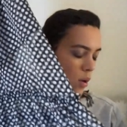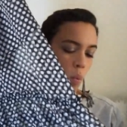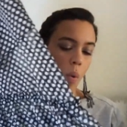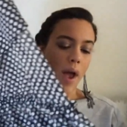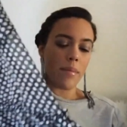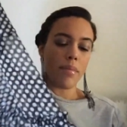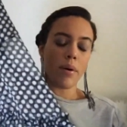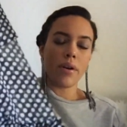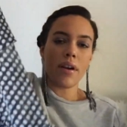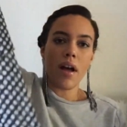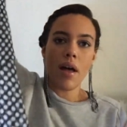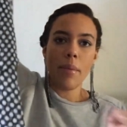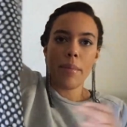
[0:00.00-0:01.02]
a white polka
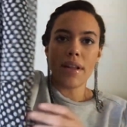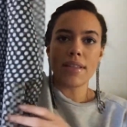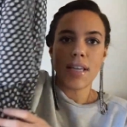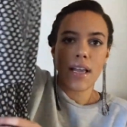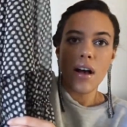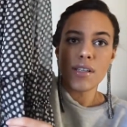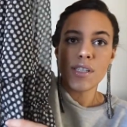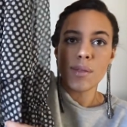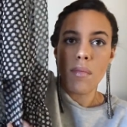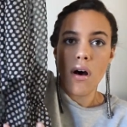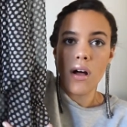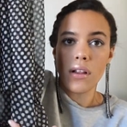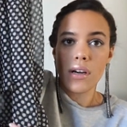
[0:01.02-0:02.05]
dot, but it's like a
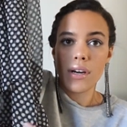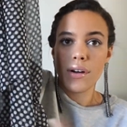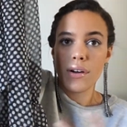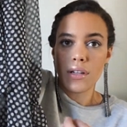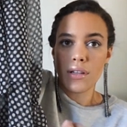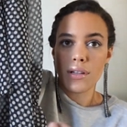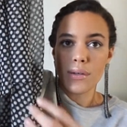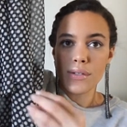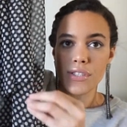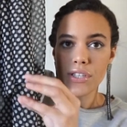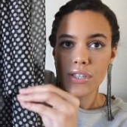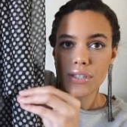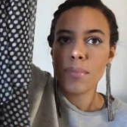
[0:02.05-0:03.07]
smaller,
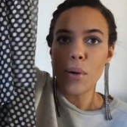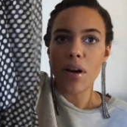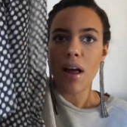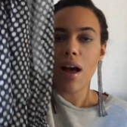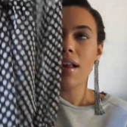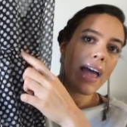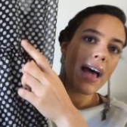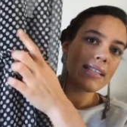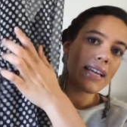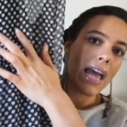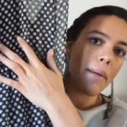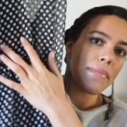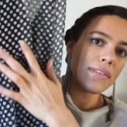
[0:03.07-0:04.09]
closer polka dot. It has a
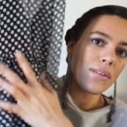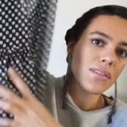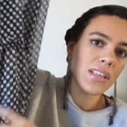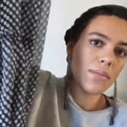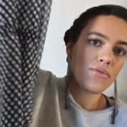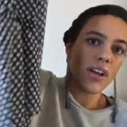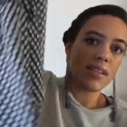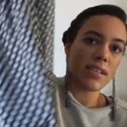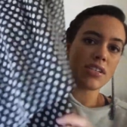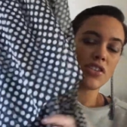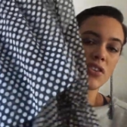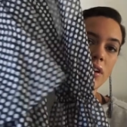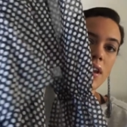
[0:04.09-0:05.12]
camisole slip dress
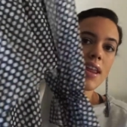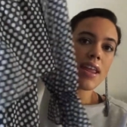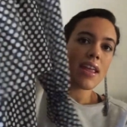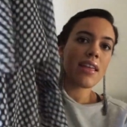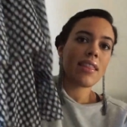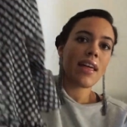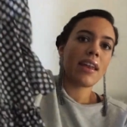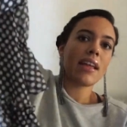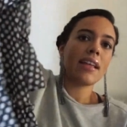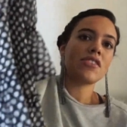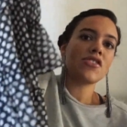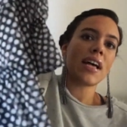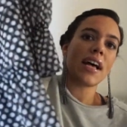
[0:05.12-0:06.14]
underneath and
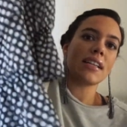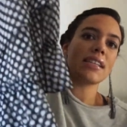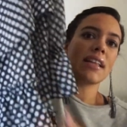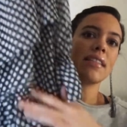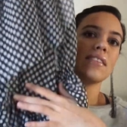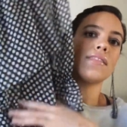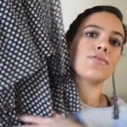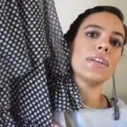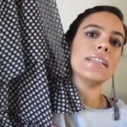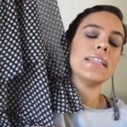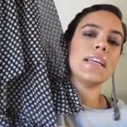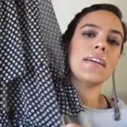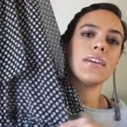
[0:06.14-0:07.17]
it just has like these three
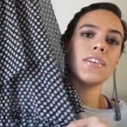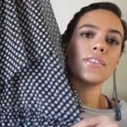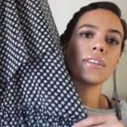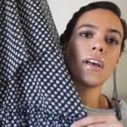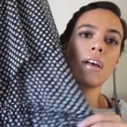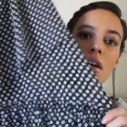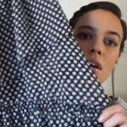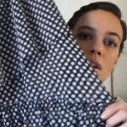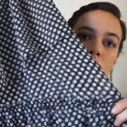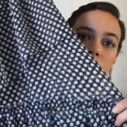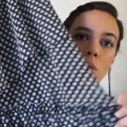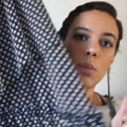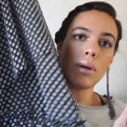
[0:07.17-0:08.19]
tiers
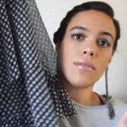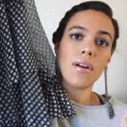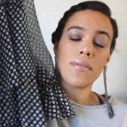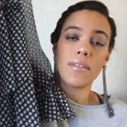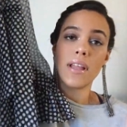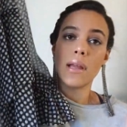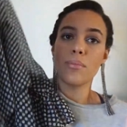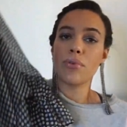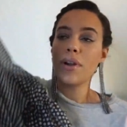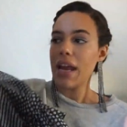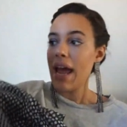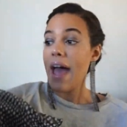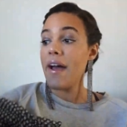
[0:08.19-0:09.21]
super ruffly and
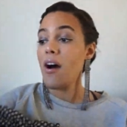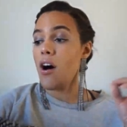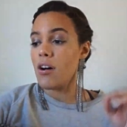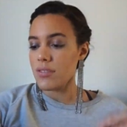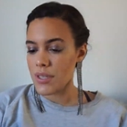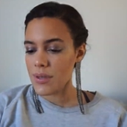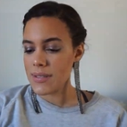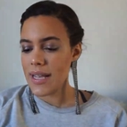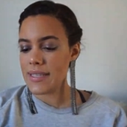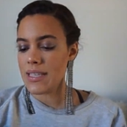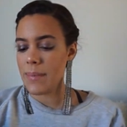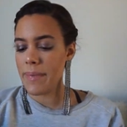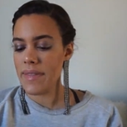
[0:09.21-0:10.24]
pretty. I also
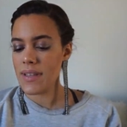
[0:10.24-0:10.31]
sized up